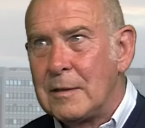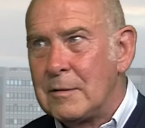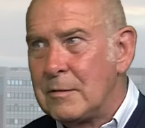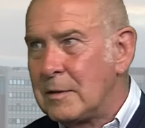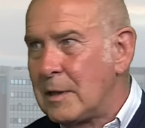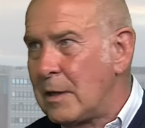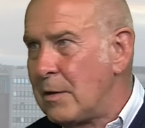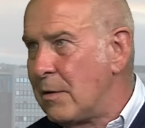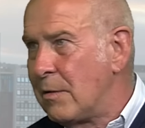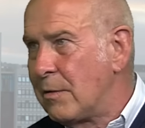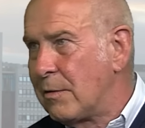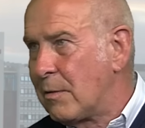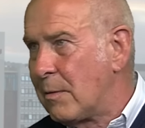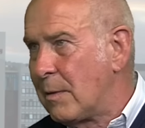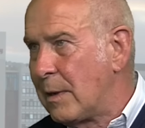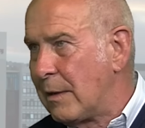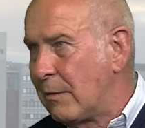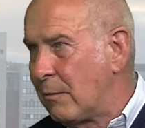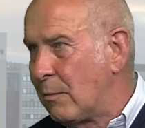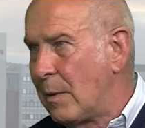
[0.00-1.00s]
Jose
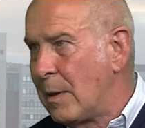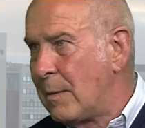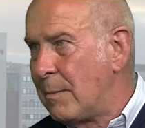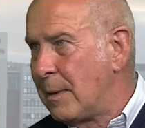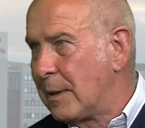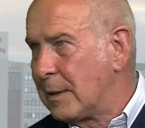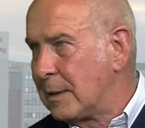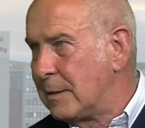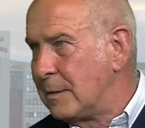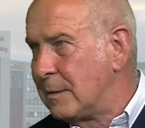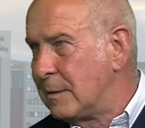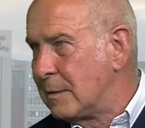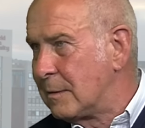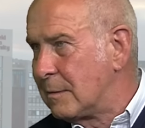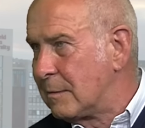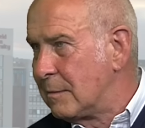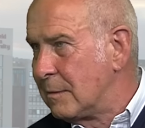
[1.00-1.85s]
Earthquakes way back in the